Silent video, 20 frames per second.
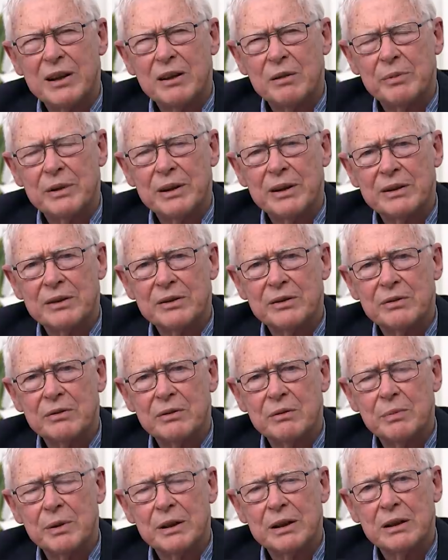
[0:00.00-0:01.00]
may not be
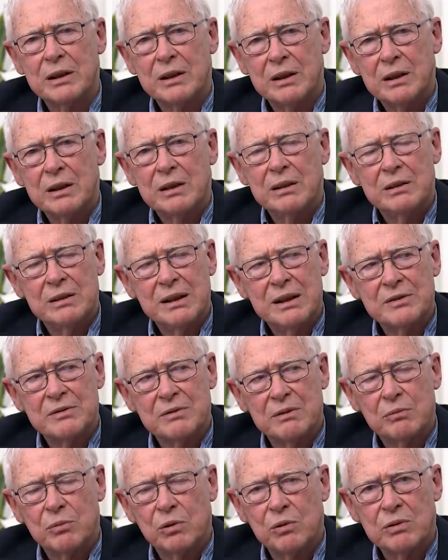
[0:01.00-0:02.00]
understood. But yes,
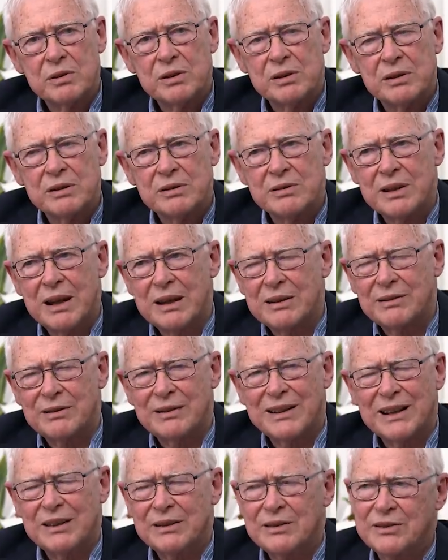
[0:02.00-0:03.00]
remorse is that,
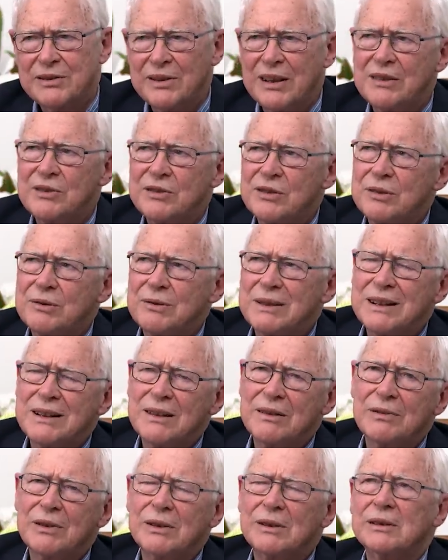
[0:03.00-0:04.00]
that sense you
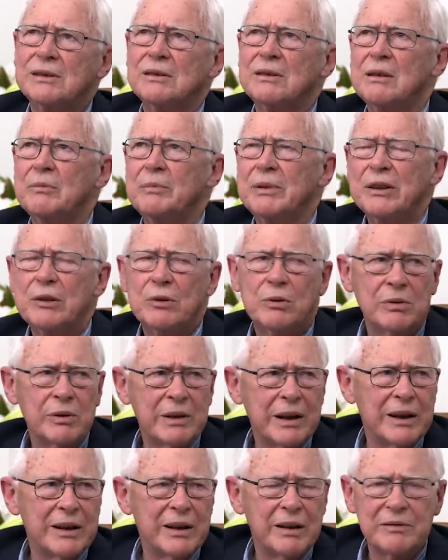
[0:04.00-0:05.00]
have, oh, I've been
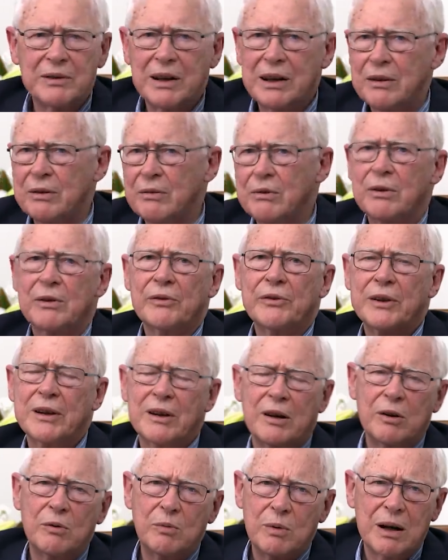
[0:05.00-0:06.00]
caught out, I've done the wrong
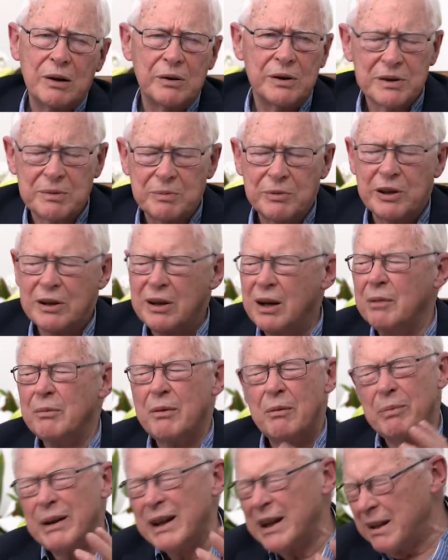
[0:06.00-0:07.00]
thing, oh, woe is me, I'm
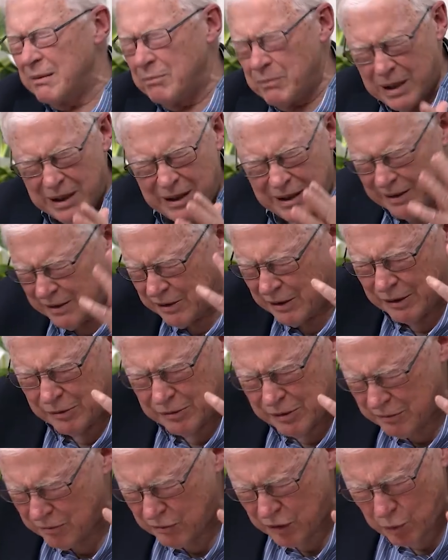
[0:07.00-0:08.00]
a bad man. You
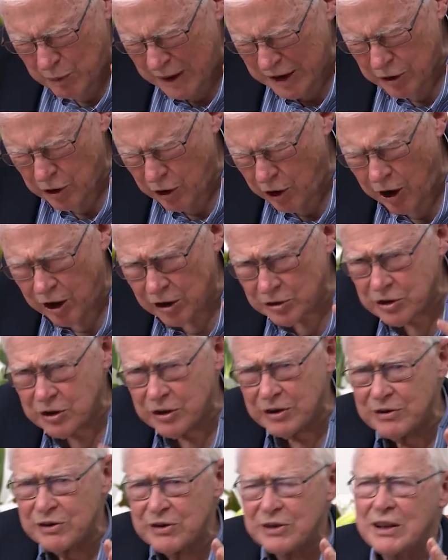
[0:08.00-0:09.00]
know, when
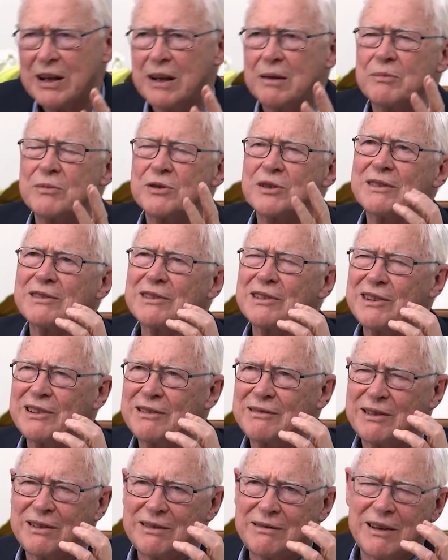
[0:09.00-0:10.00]
conscience comes and,
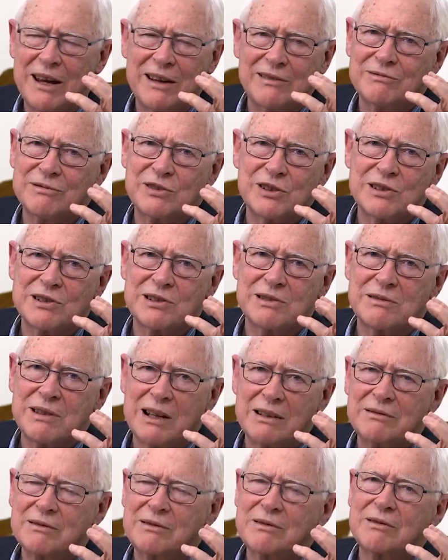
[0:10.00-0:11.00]
and,
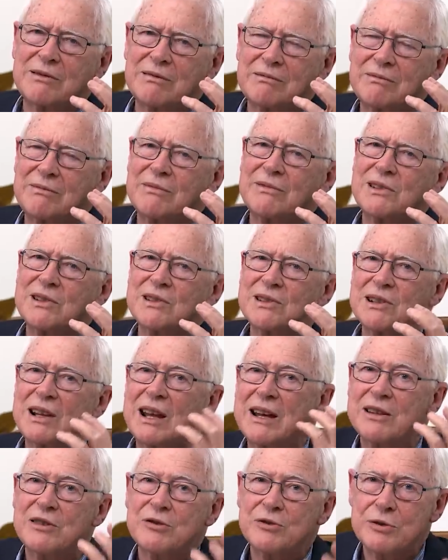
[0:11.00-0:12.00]
and
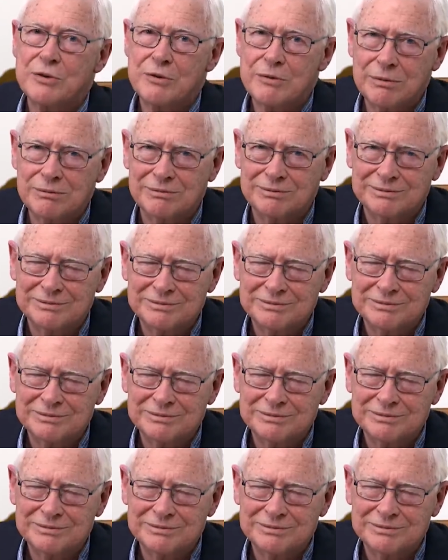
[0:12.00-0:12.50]
slays you